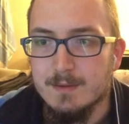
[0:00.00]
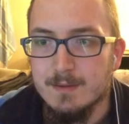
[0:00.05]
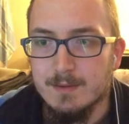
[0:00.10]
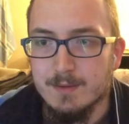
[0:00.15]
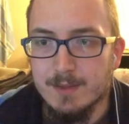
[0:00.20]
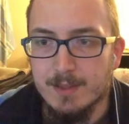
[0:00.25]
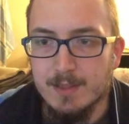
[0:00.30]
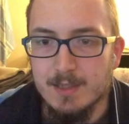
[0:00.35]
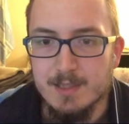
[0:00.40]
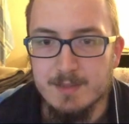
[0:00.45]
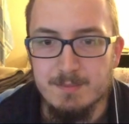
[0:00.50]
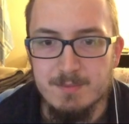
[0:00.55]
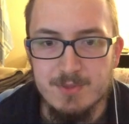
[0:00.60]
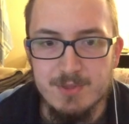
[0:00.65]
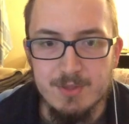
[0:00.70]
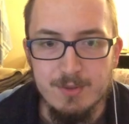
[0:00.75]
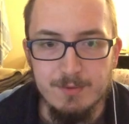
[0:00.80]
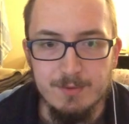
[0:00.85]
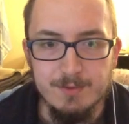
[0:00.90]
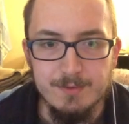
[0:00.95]
Okay, let me
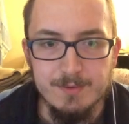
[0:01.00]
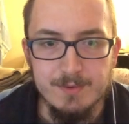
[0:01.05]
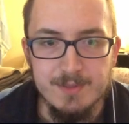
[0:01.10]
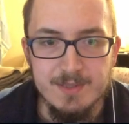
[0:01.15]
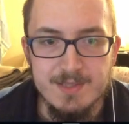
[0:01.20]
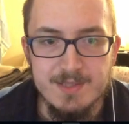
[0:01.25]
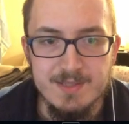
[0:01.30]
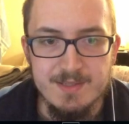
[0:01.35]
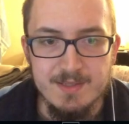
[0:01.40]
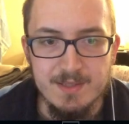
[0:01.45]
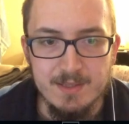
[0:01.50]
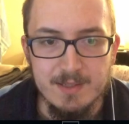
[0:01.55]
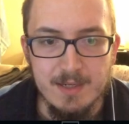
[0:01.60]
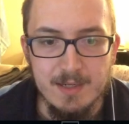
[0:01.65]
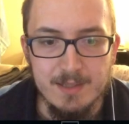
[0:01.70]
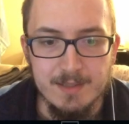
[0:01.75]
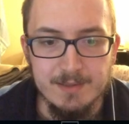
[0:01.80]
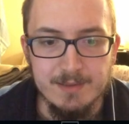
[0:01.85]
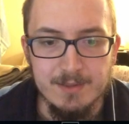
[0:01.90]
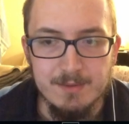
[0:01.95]
show you. This is the
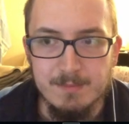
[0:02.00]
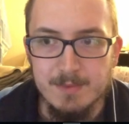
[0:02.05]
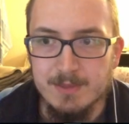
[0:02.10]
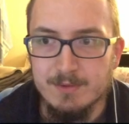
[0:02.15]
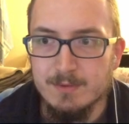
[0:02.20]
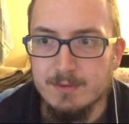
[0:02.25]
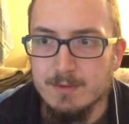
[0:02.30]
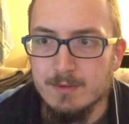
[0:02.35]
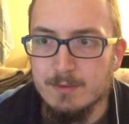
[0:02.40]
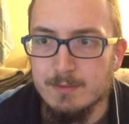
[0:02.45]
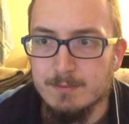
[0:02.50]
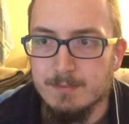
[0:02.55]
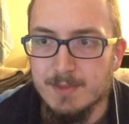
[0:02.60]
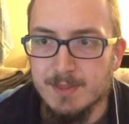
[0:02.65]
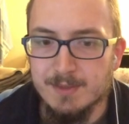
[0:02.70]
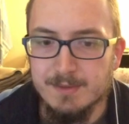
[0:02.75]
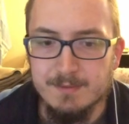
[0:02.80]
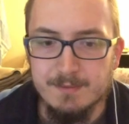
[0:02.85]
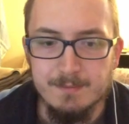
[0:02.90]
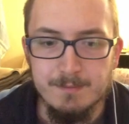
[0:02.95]
character menu. Oh,
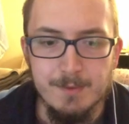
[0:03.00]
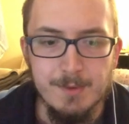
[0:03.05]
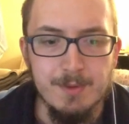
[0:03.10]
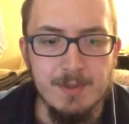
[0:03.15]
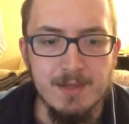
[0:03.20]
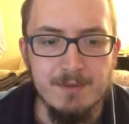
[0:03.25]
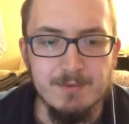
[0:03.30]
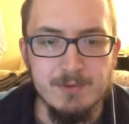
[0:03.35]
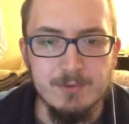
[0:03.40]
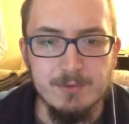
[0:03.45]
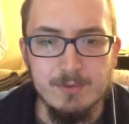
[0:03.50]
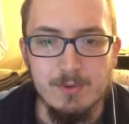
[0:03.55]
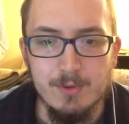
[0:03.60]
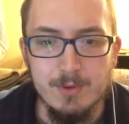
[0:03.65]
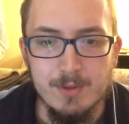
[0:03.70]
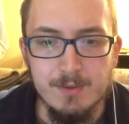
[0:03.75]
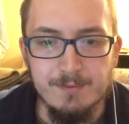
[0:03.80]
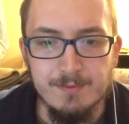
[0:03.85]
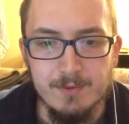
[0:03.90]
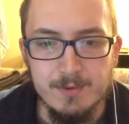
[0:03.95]
wait, we will have a
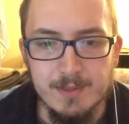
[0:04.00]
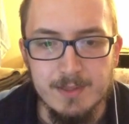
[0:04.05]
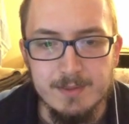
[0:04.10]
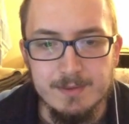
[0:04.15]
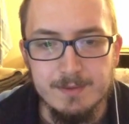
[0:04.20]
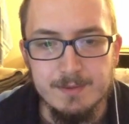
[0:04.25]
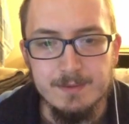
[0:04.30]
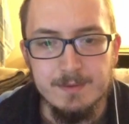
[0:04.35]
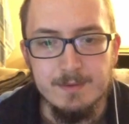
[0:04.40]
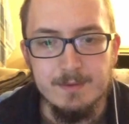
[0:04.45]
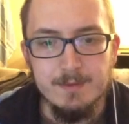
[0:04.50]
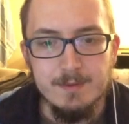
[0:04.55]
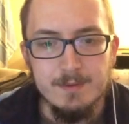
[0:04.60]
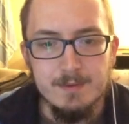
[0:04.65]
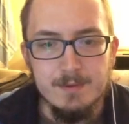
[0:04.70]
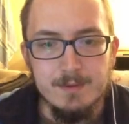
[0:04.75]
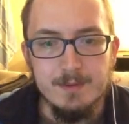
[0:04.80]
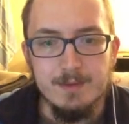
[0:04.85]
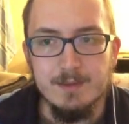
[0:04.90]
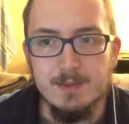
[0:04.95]
tutorial for that
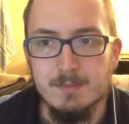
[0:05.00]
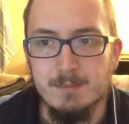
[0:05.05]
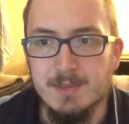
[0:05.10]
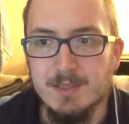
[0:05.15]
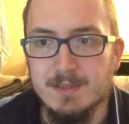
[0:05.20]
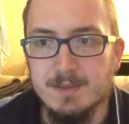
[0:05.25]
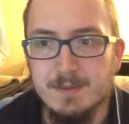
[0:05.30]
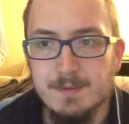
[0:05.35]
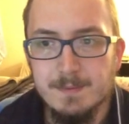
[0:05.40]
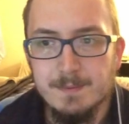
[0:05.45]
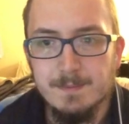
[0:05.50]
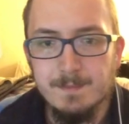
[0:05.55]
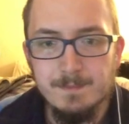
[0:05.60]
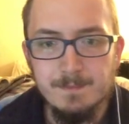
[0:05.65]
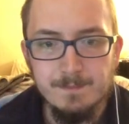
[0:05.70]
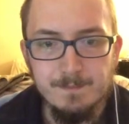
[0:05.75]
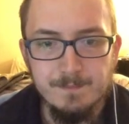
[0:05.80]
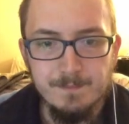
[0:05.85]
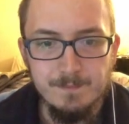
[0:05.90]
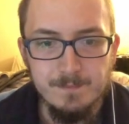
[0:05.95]
in a bit.
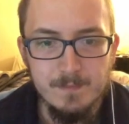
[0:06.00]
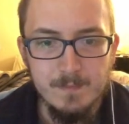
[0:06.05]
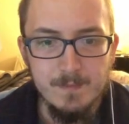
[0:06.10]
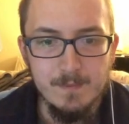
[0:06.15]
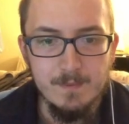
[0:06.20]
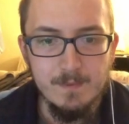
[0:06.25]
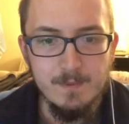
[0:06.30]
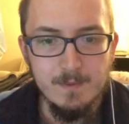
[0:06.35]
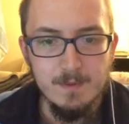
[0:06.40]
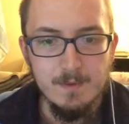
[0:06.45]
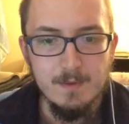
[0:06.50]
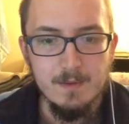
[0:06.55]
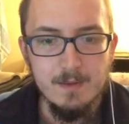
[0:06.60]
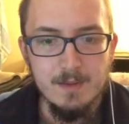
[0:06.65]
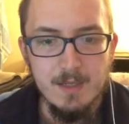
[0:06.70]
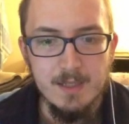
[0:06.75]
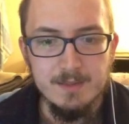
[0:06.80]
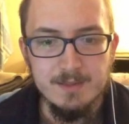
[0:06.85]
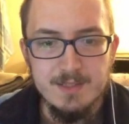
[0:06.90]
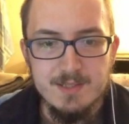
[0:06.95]

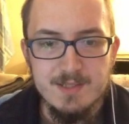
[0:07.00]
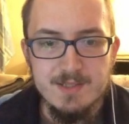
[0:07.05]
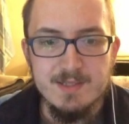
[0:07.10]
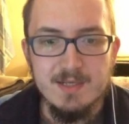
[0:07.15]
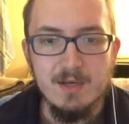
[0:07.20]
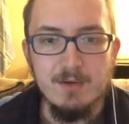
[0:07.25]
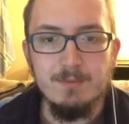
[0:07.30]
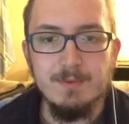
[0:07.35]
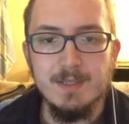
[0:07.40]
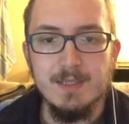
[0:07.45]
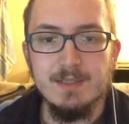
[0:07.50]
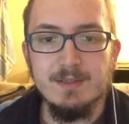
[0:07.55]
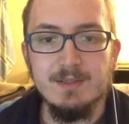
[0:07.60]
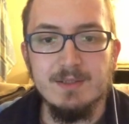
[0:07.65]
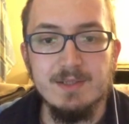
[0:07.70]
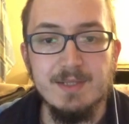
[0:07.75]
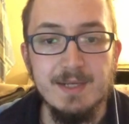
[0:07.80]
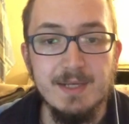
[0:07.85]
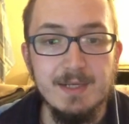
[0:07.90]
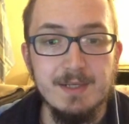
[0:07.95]
And this is how we end the
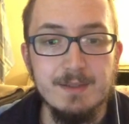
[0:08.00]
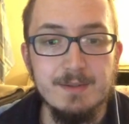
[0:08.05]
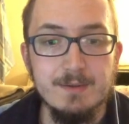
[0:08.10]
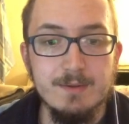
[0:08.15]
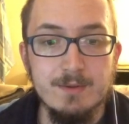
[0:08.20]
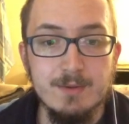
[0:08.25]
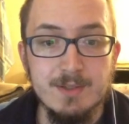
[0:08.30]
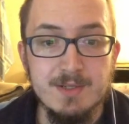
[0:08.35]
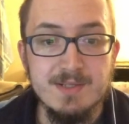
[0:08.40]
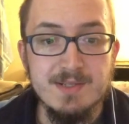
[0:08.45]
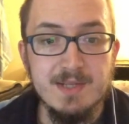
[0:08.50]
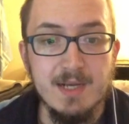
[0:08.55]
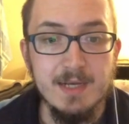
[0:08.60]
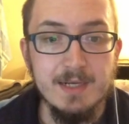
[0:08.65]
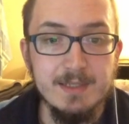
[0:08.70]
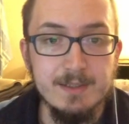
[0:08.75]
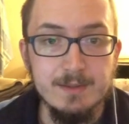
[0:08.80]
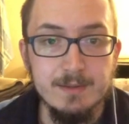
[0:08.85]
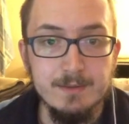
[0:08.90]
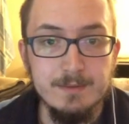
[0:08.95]
day, or the
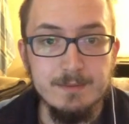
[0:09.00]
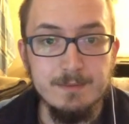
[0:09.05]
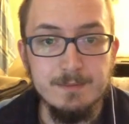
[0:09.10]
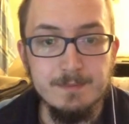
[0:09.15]
cycle.